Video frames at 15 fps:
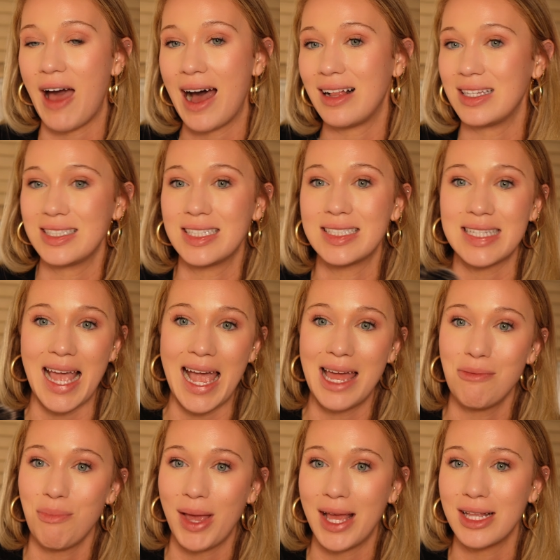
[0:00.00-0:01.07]
Alicent's
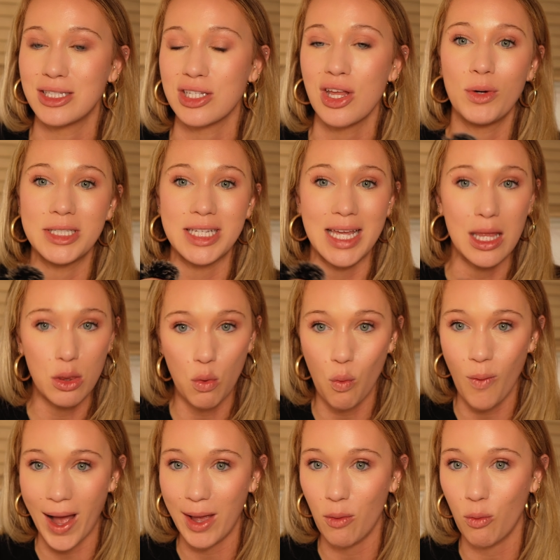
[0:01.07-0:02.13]
handmaids, was in the
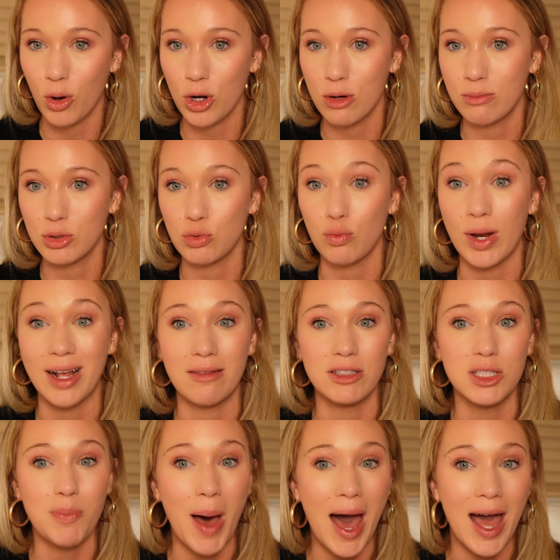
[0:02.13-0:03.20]
White Worm's ring of
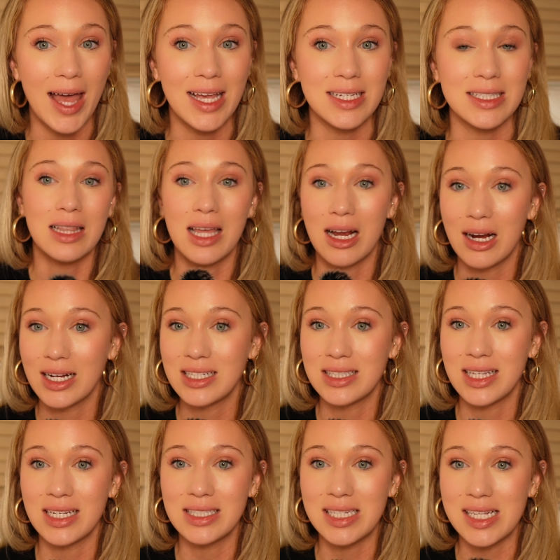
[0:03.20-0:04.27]
spies. Larys
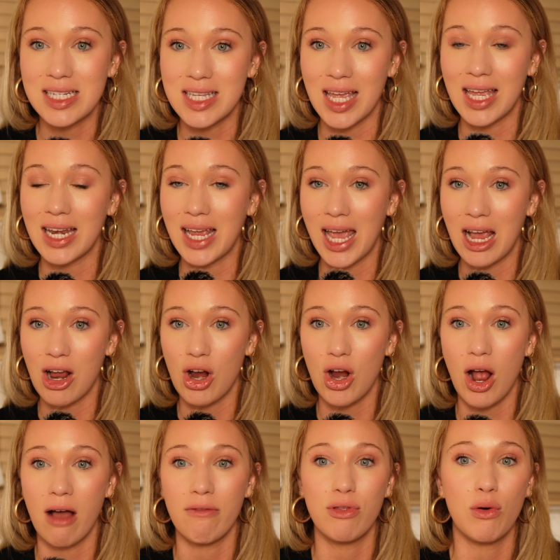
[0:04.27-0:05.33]
thinks he's taken care
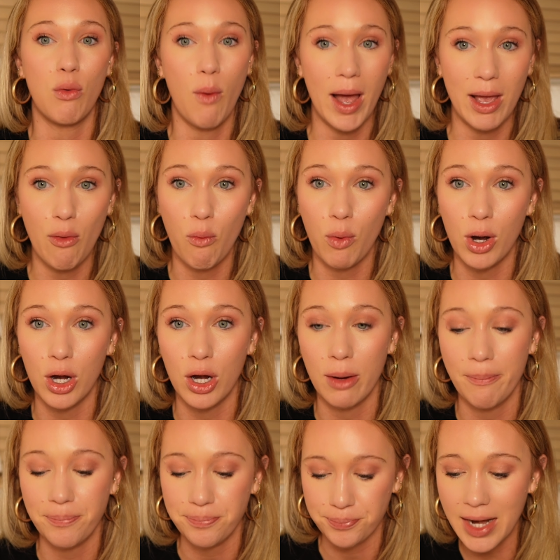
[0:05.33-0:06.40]
of the White
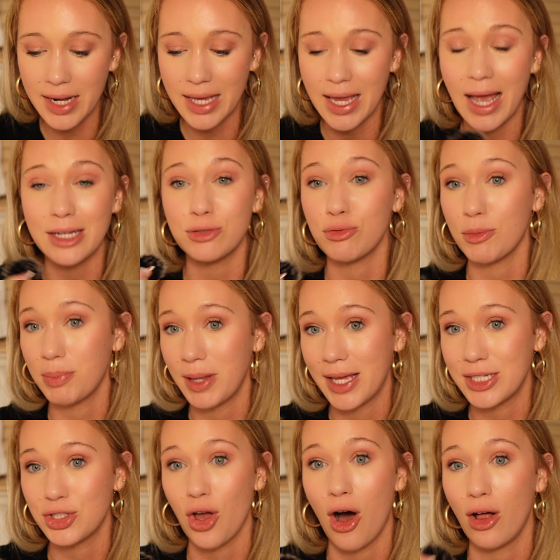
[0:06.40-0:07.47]
Worm, and he has
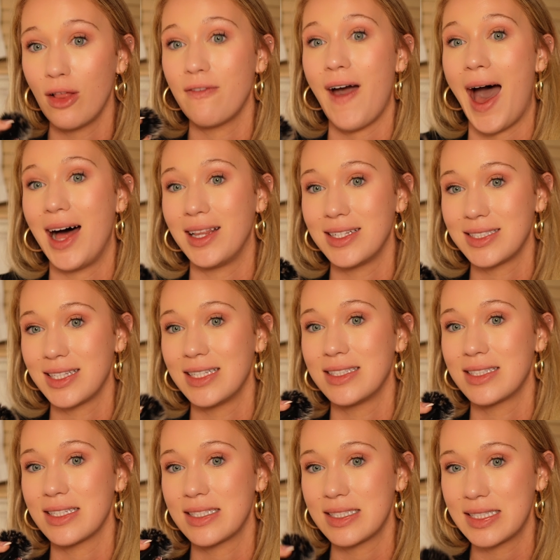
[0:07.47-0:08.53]
replaced all of
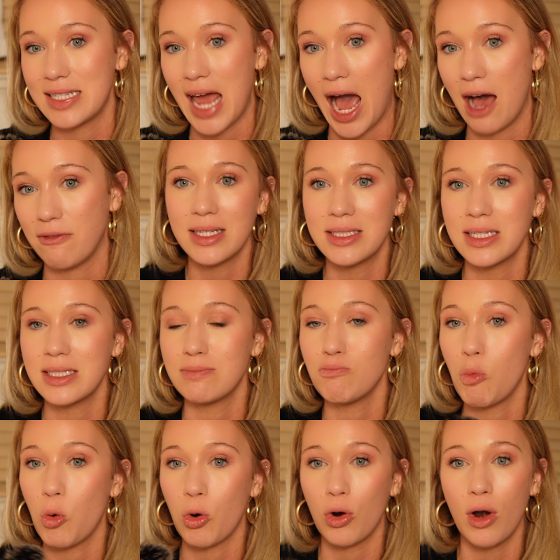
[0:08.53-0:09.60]
Alicent's staff. This is
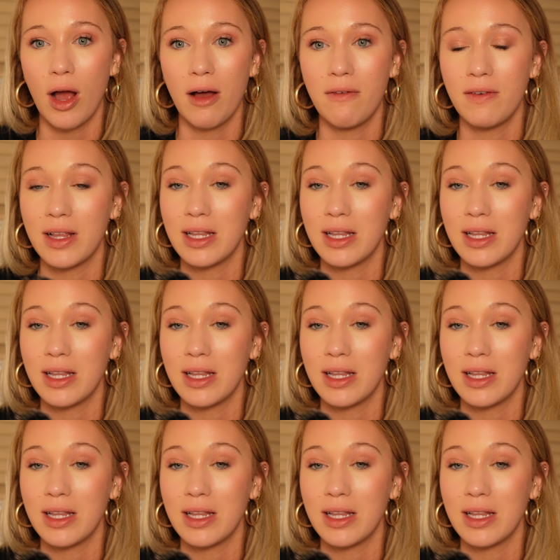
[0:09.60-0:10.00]
more of